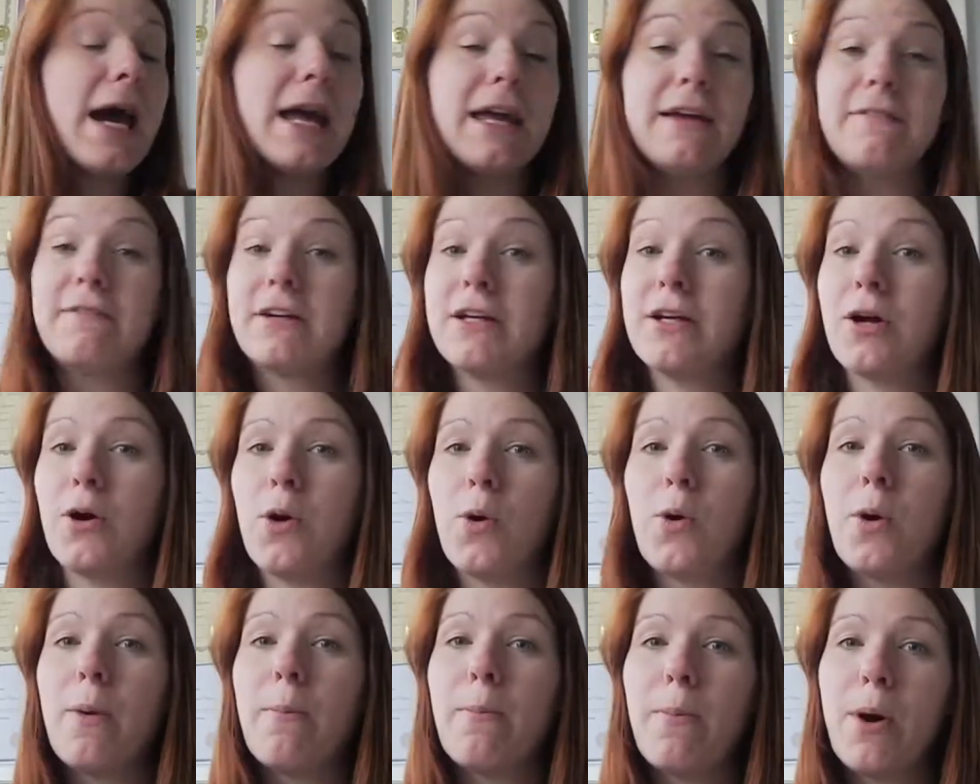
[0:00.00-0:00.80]
even
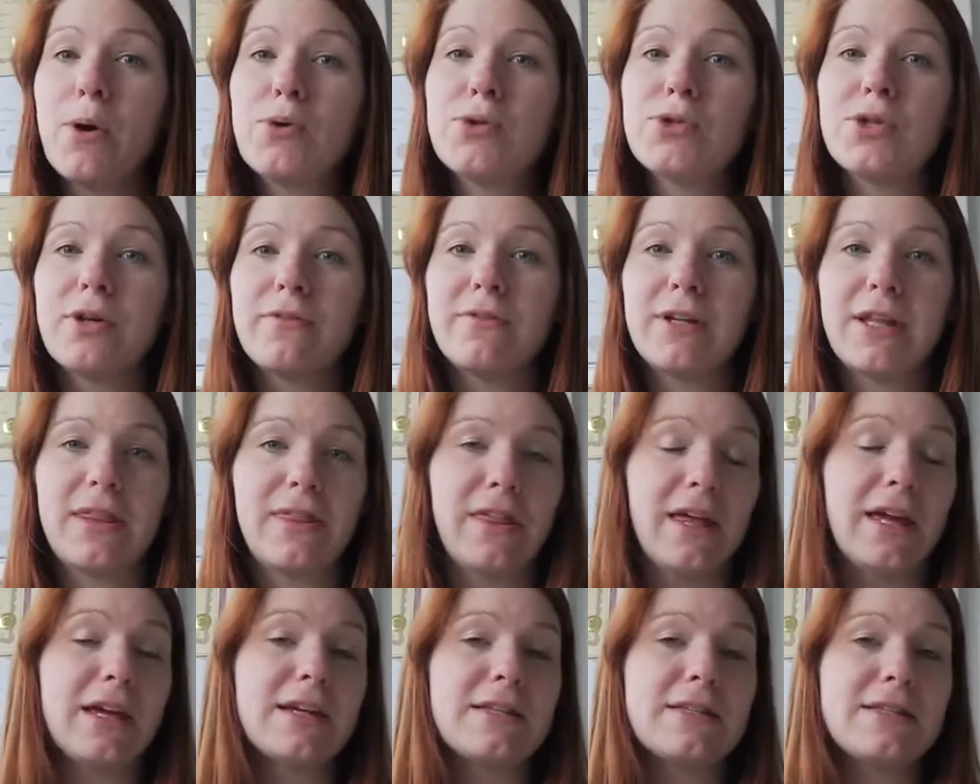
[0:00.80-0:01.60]
though most of the
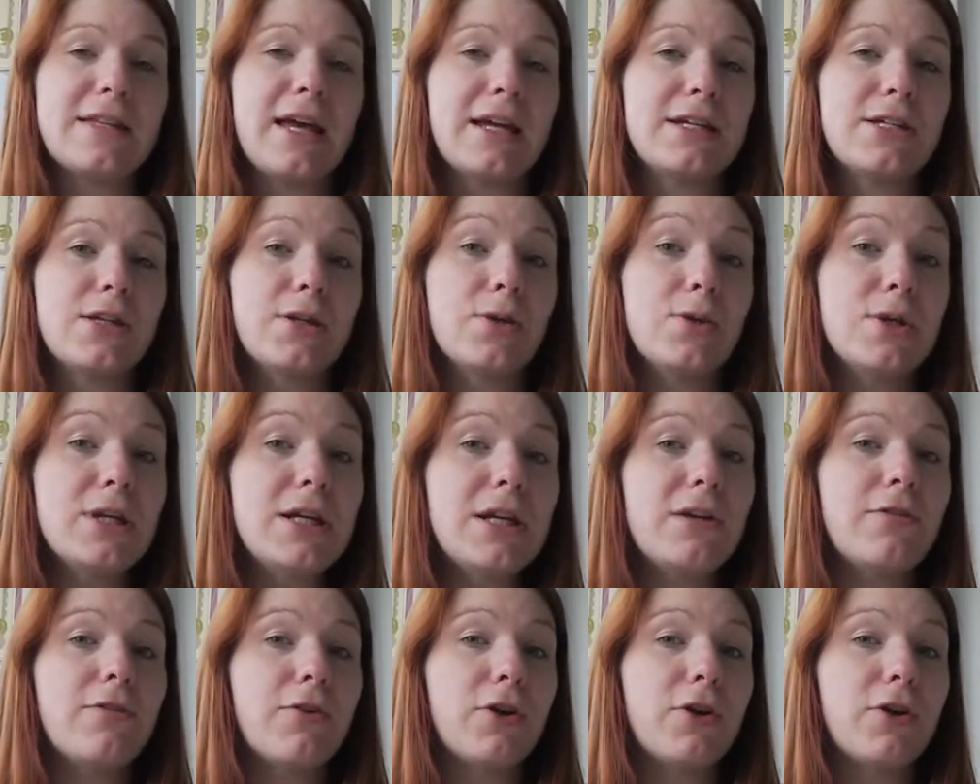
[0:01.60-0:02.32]
things that you need